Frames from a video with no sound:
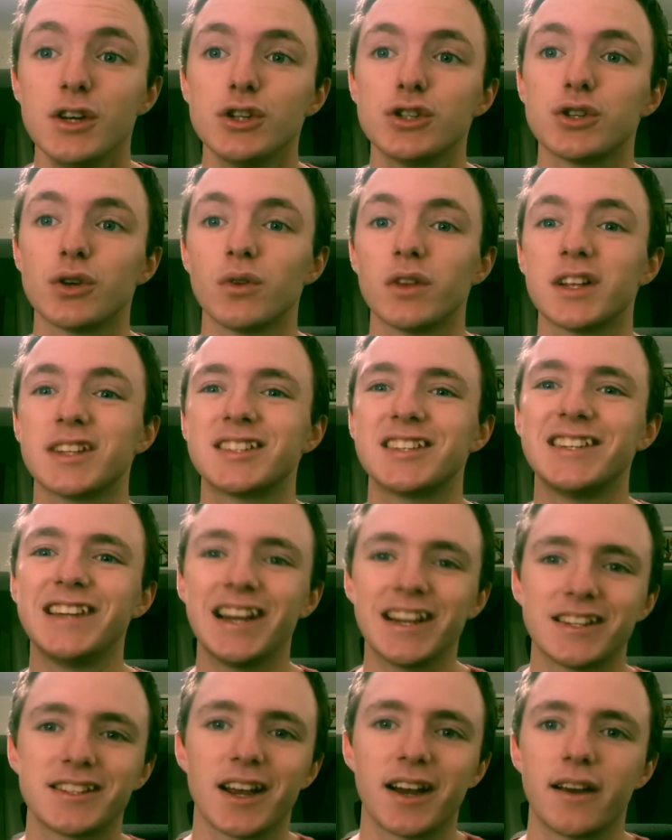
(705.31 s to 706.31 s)
So let's
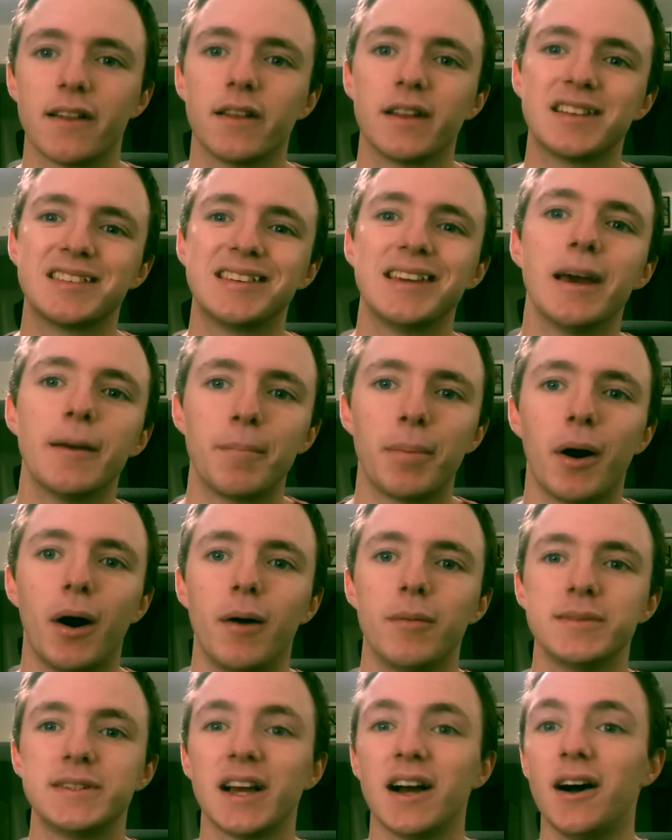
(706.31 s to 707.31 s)
get excited. Let's get
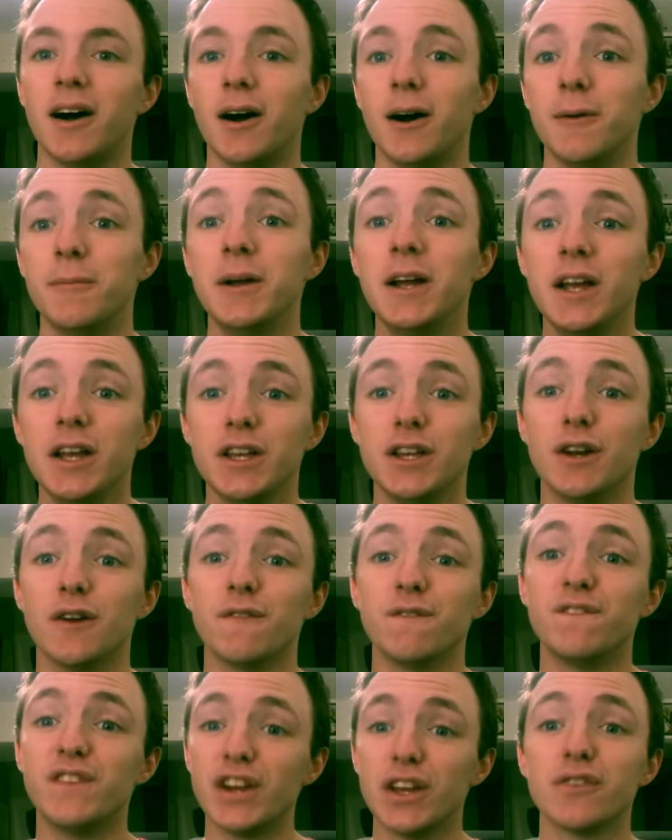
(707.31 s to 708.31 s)
pumped. You know,
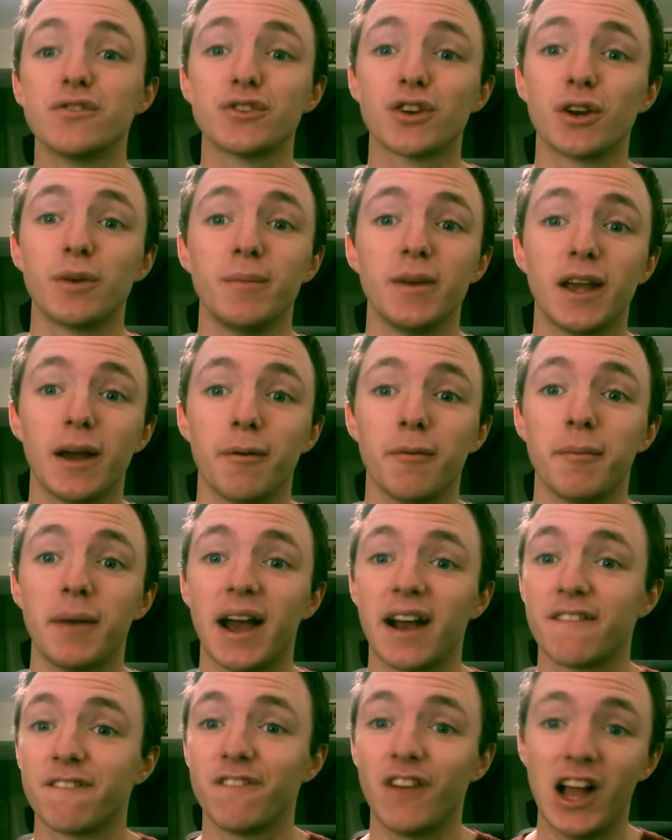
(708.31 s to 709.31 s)
videos are going to be coming
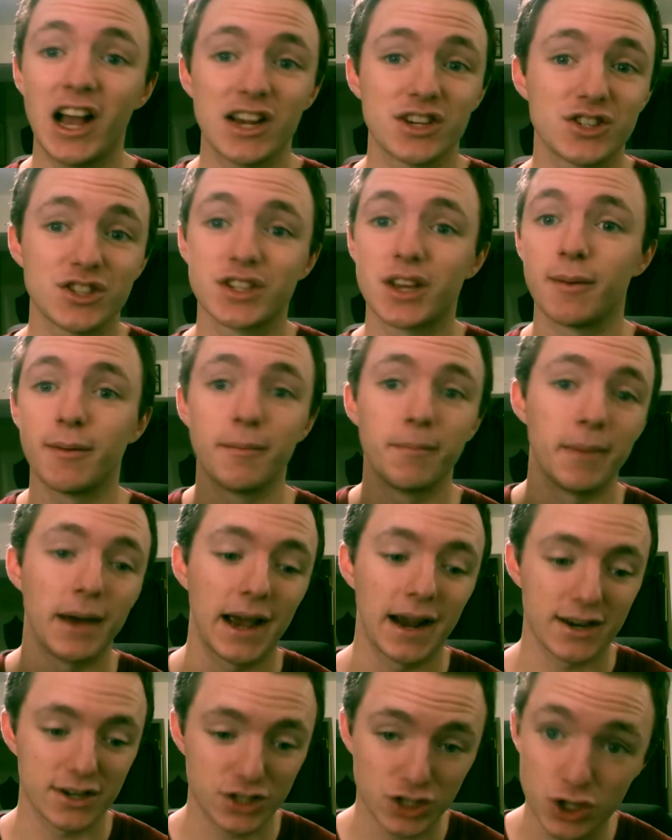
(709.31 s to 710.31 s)
back. Flash is coming
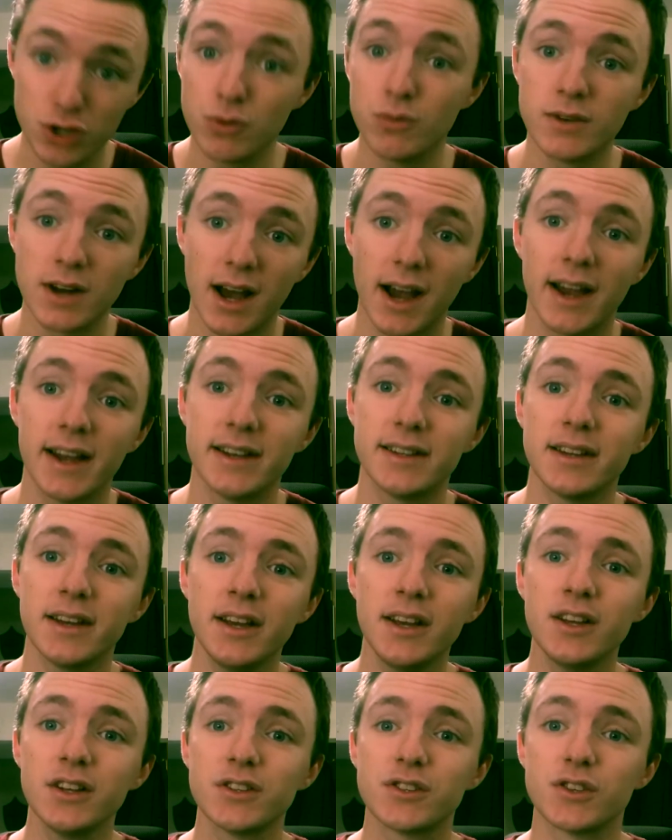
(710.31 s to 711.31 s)
back tonight.
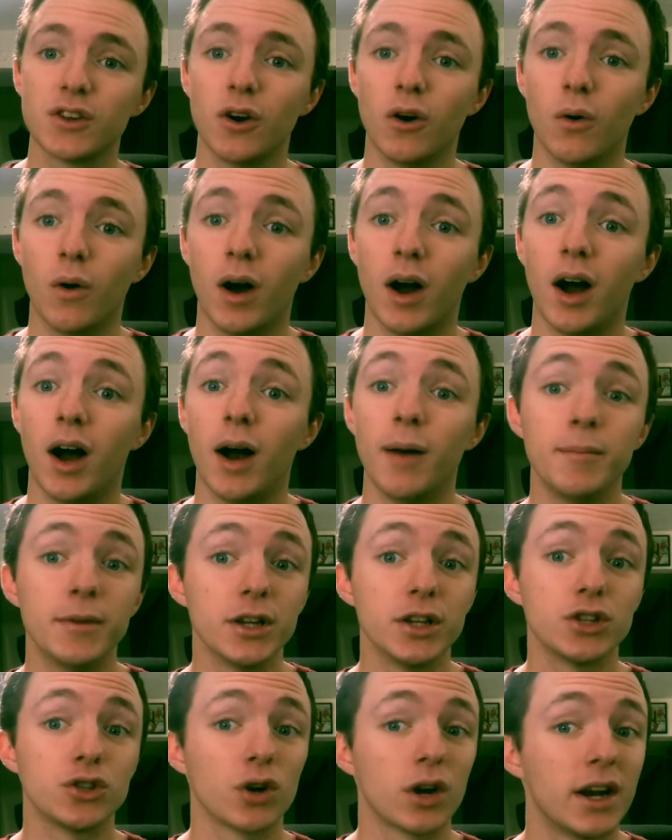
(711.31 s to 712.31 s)
So I'm
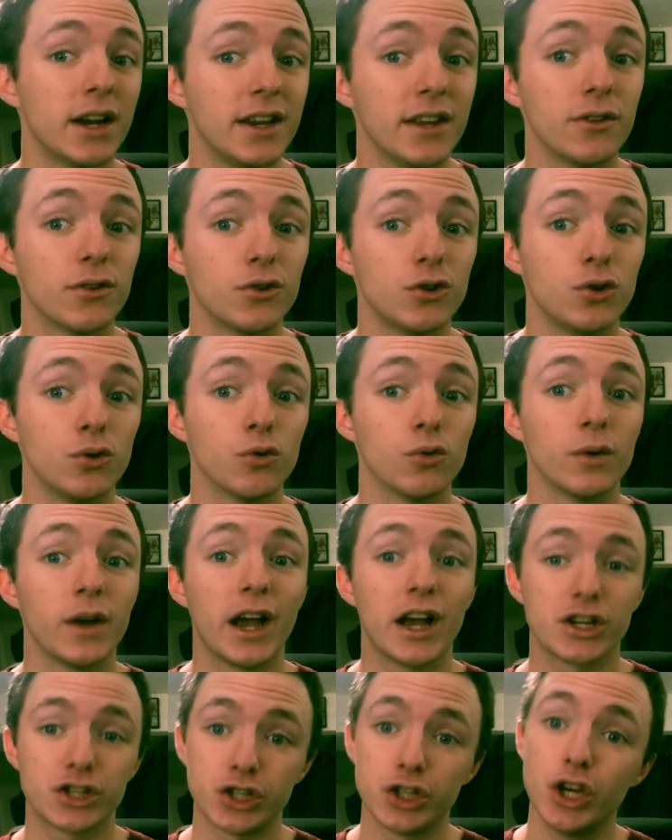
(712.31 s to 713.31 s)
going to try and either do a
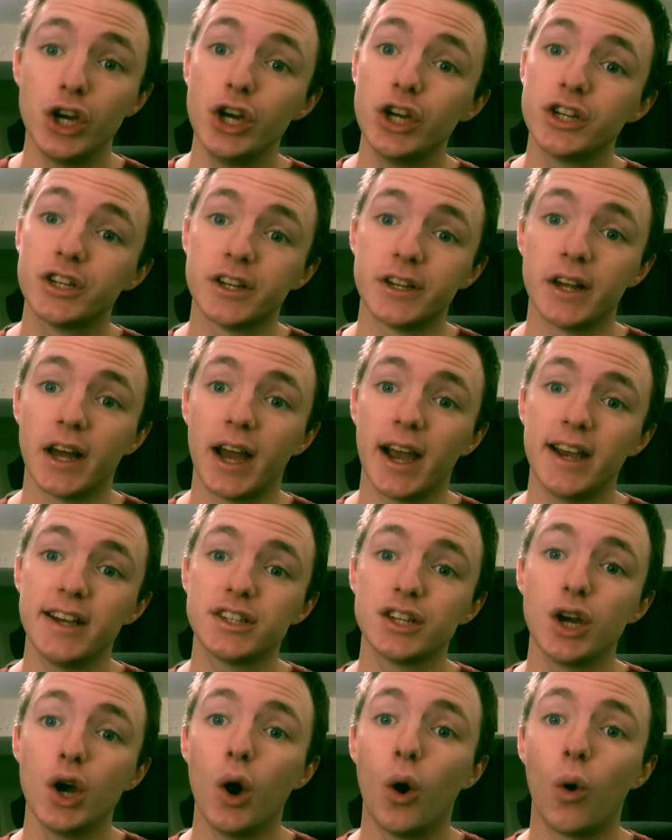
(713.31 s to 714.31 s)
reaction
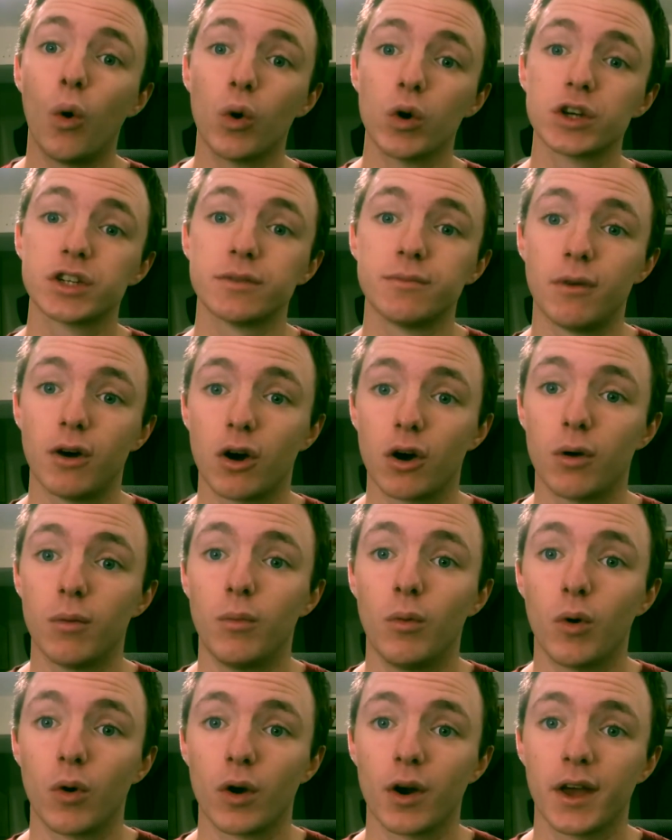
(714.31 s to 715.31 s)
tonight or tomorrow
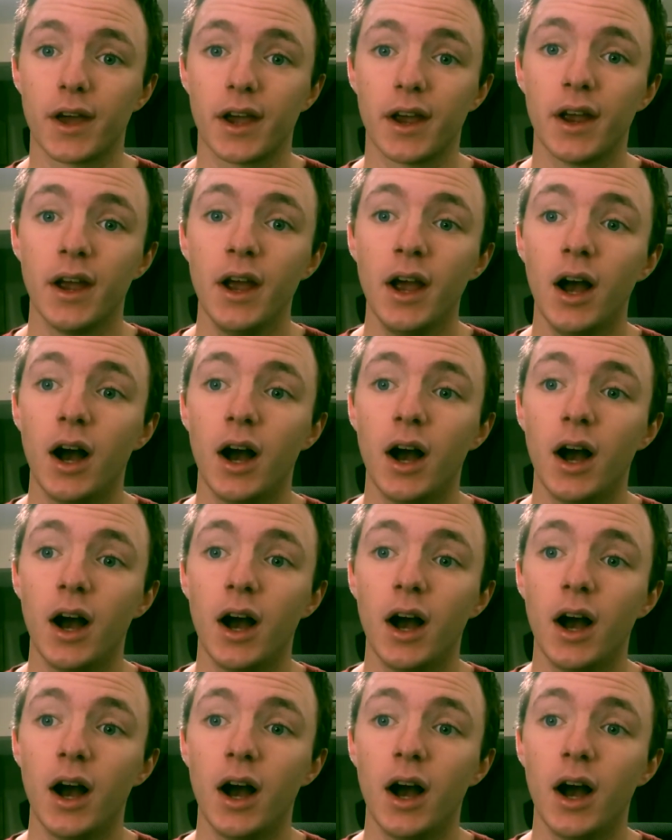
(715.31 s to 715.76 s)
morning.